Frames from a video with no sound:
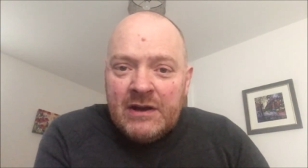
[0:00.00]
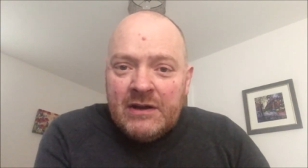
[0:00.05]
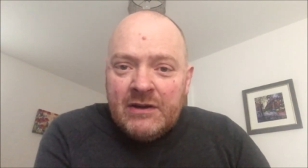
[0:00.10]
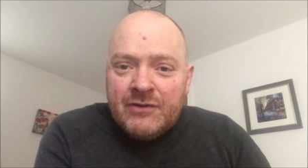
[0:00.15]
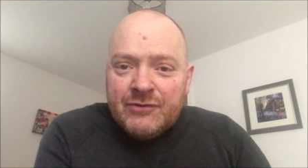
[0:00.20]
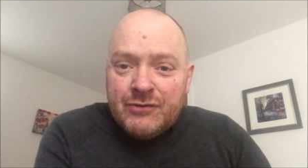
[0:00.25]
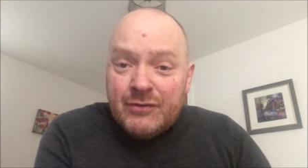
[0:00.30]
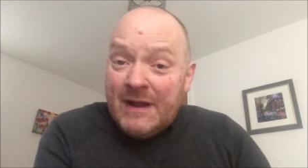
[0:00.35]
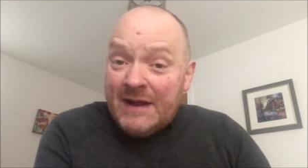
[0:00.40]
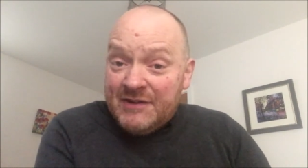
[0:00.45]

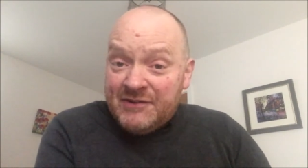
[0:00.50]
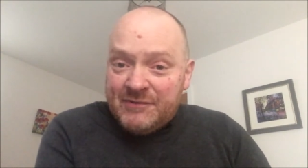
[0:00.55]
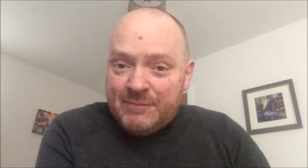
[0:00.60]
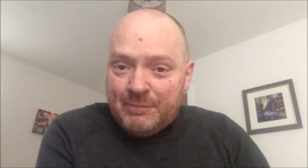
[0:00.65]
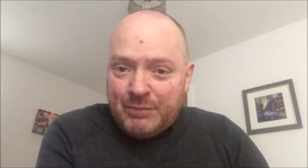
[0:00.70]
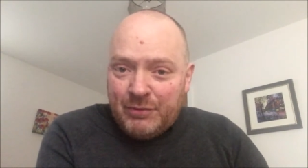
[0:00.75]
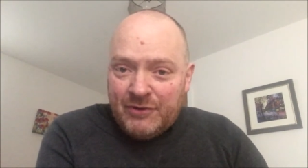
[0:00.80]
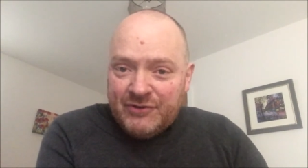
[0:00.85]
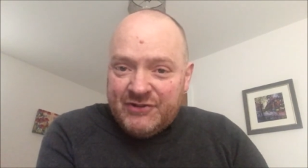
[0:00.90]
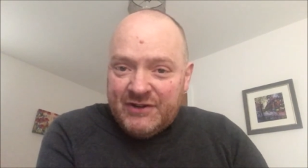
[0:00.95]
So that's
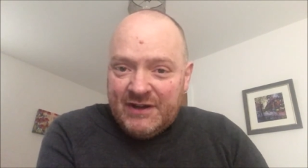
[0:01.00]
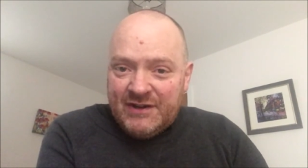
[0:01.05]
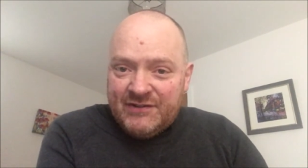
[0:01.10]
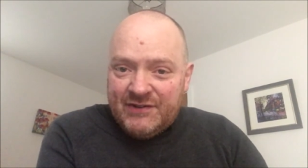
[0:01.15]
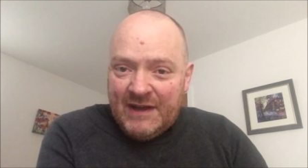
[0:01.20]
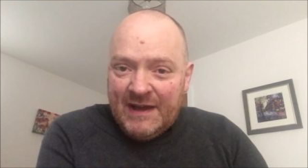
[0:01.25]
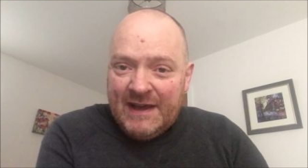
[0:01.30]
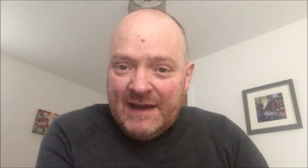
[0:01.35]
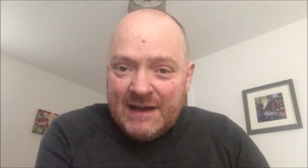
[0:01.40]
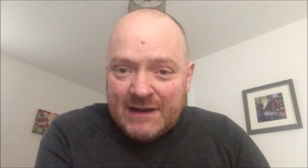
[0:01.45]
projects
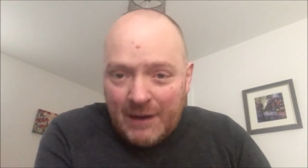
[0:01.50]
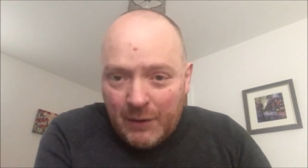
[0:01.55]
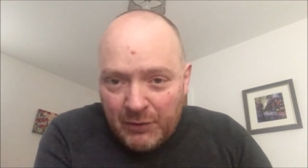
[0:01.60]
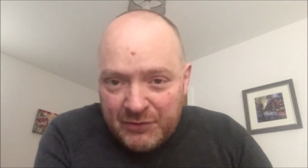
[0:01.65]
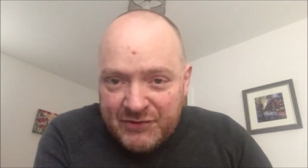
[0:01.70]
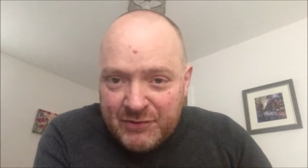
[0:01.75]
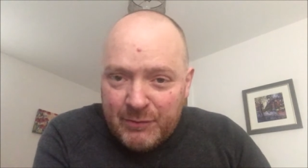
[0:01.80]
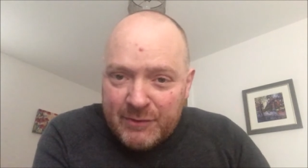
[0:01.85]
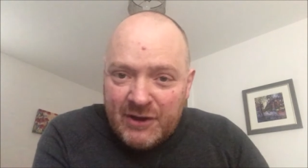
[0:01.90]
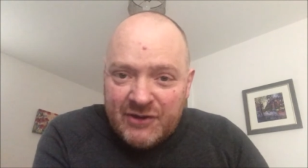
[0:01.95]
ahead. I
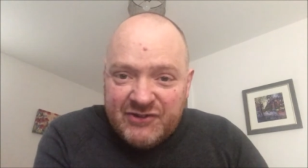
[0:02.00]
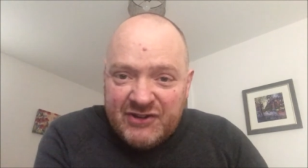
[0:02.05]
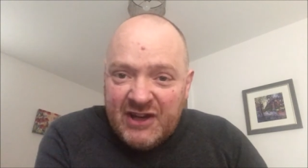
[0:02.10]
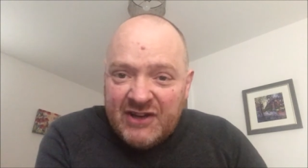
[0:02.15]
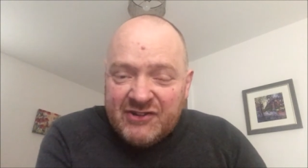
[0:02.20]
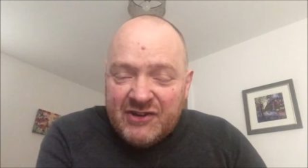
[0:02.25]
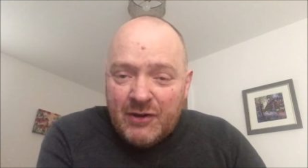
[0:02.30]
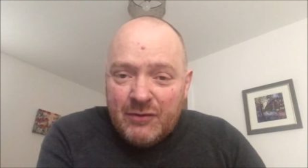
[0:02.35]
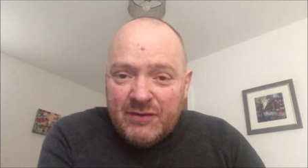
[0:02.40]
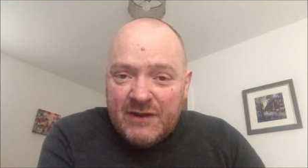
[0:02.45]
also want to
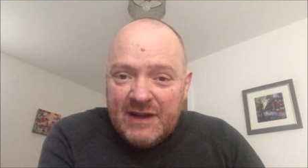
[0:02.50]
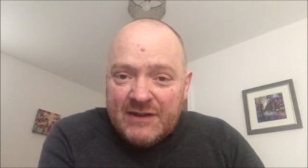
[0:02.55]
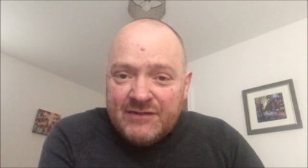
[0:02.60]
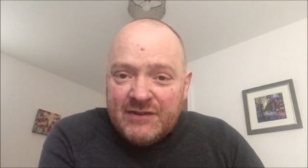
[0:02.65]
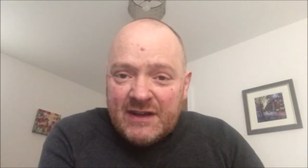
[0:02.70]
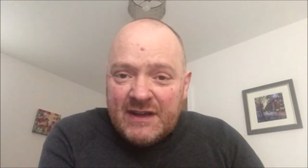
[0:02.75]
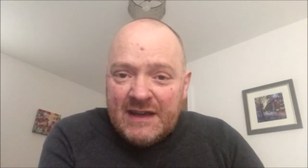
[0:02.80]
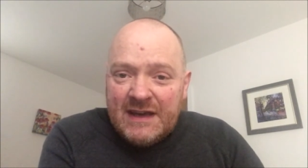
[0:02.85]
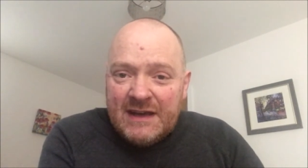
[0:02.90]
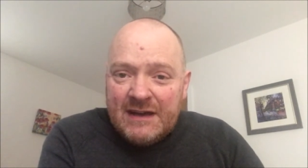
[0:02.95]
change out the
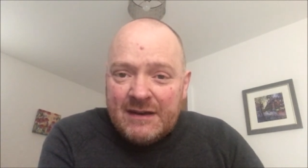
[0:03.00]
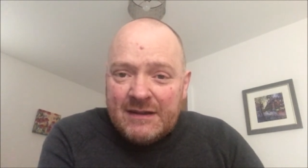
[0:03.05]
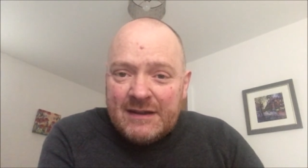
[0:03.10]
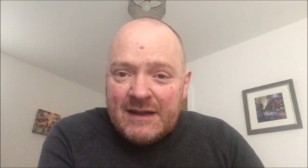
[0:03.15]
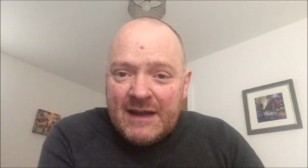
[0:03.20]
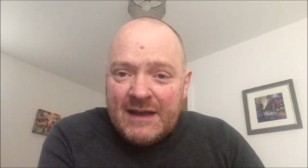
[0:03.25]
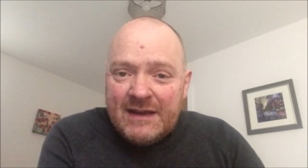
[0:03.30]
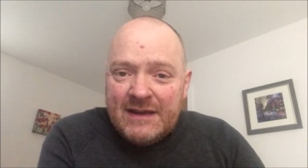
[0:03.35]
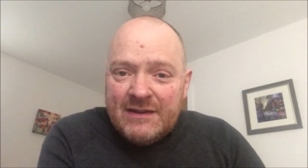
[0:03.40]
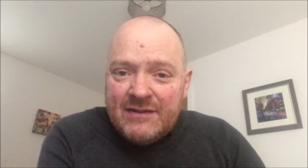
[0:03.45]
indicator
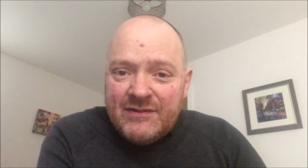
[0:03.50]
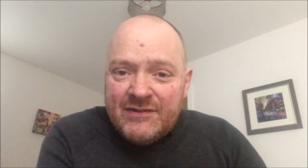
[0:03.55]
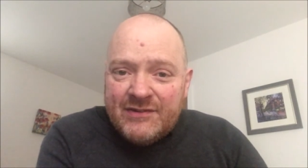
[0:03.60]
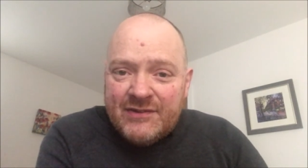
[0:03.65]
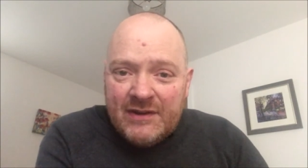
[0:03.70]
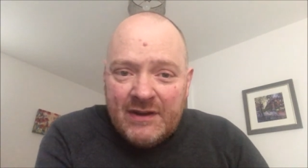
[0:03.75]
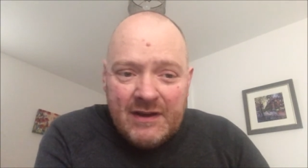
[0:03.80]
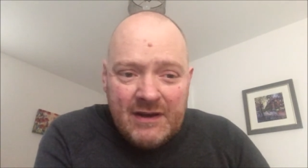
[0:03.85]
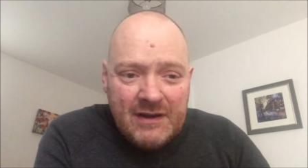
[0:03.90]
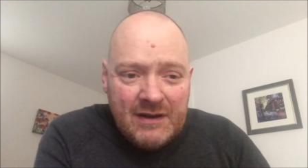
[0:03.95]

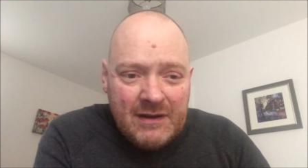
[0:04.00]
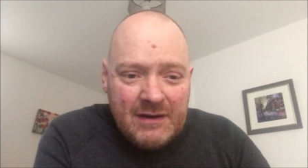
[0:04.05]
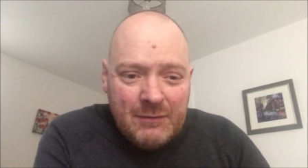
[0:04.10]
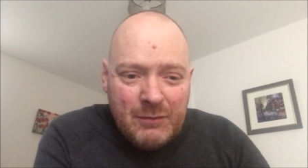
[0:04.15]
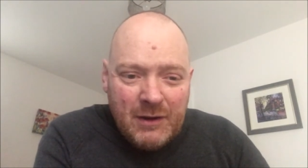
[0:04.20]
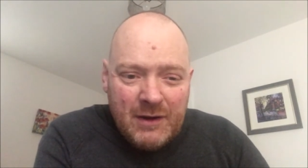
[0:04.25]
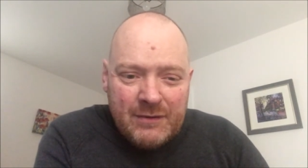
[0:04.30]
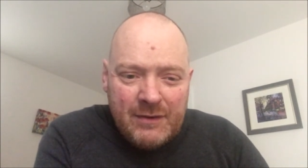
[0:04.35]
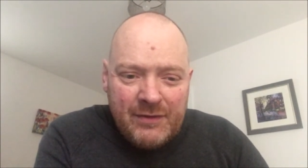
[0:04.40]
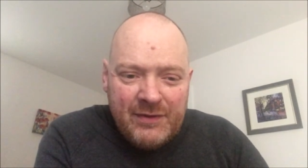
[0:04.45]
lights.
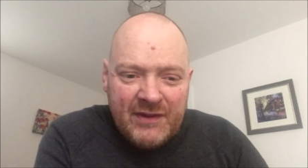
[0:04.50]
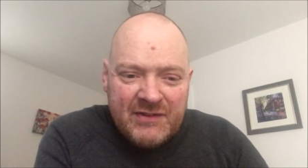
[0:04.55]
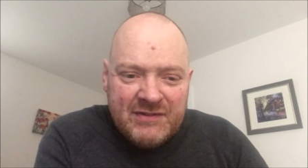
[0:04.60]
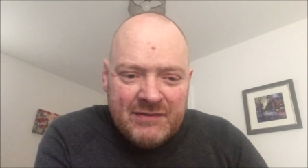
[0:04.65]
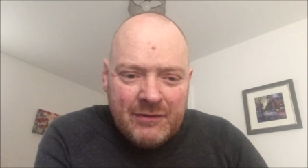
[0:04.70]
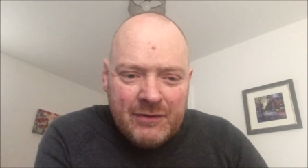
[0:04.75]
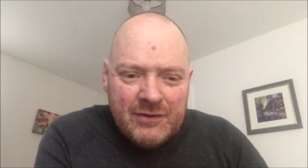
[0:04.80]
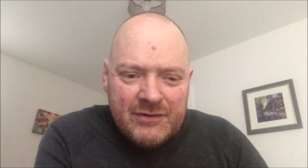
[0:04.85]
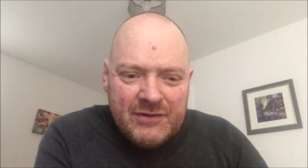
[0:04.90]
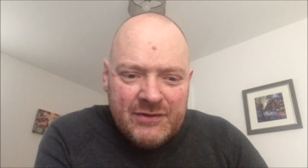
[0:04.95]
What other things
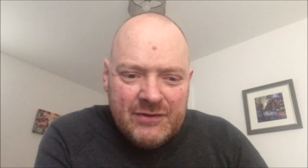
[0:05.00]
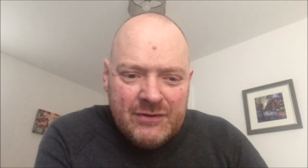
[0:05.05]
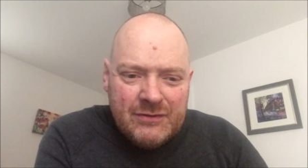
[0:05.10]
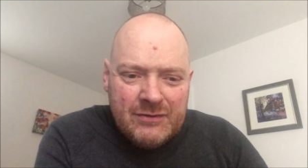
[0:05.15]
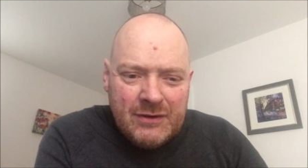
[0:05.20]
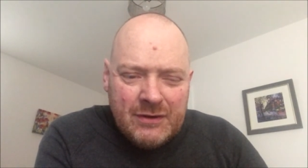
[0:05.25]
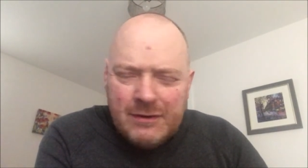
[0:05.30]
have I got to do?